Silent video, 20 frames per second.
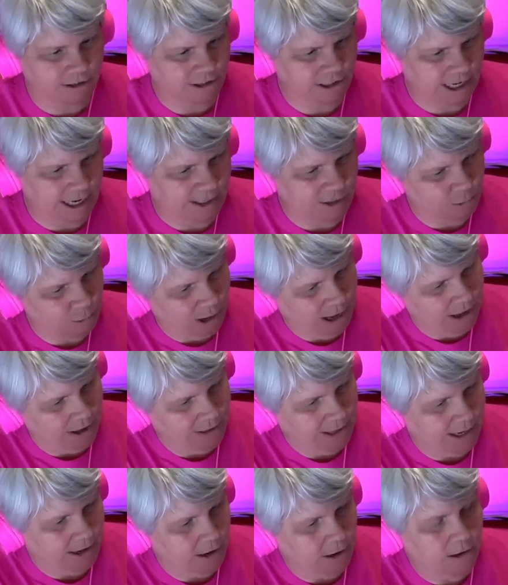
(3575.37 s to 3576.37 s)
as well
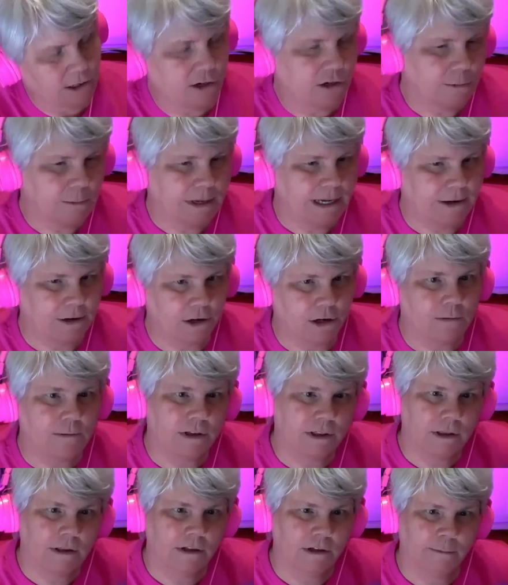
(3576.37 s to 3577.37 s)
that are a little bigger
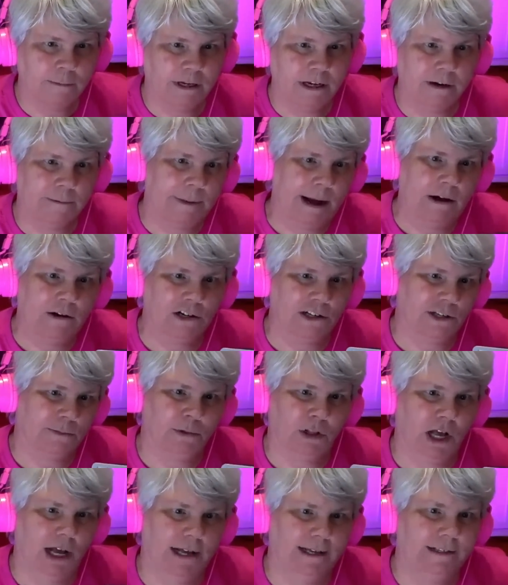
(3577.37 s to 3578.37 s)
with a little bigger power
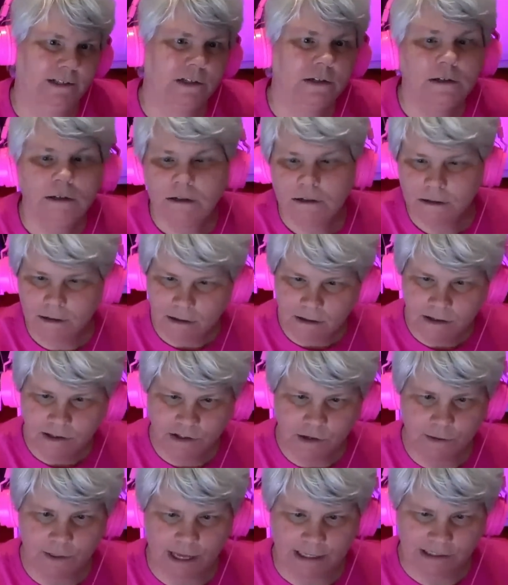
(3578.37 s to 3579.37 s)
supplies.
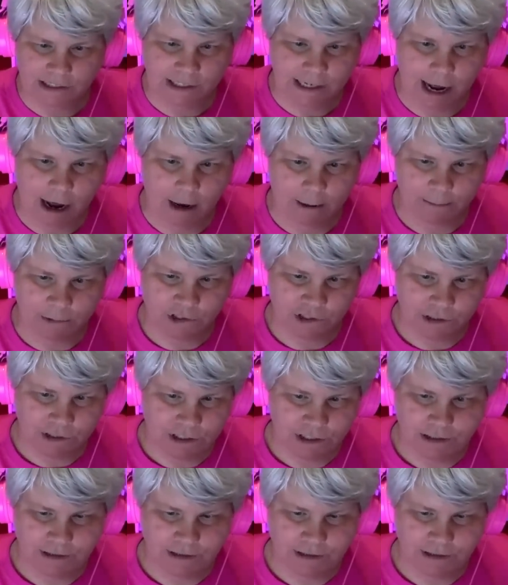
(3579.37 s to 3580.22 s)
So that's an option too.